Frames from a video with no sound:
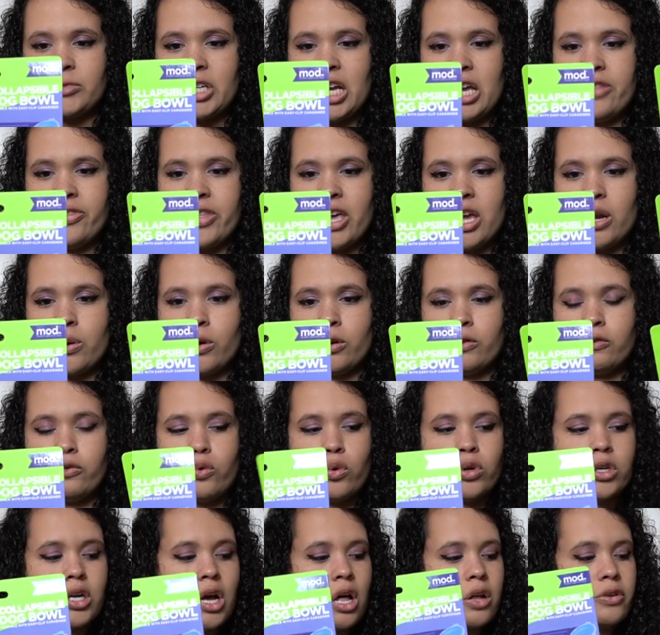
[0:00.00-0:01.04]
and they were
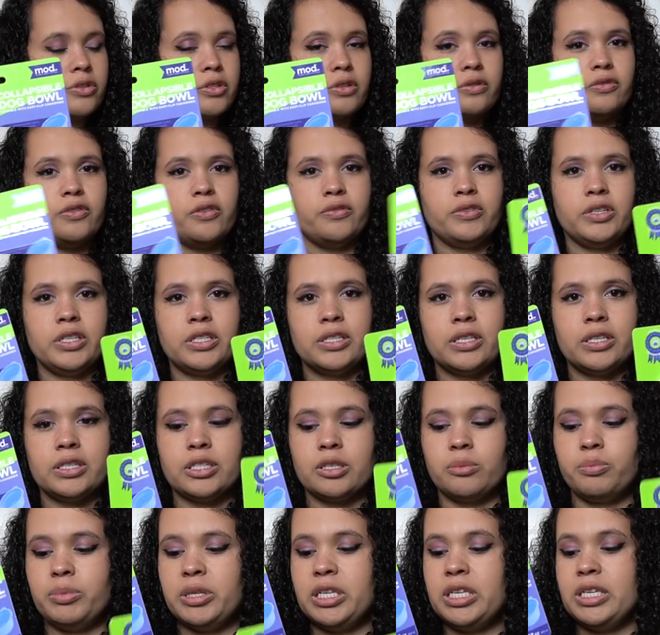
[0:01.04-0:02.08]
four dollars and fifty
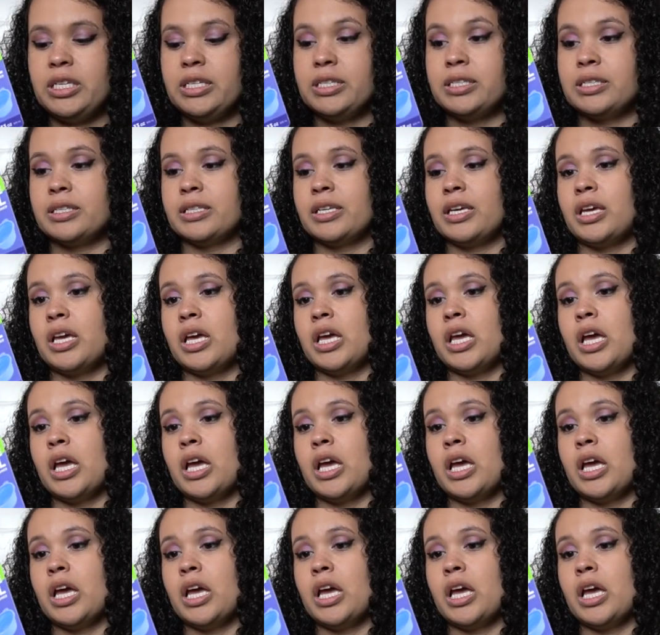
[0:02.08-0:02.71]
cents a piece,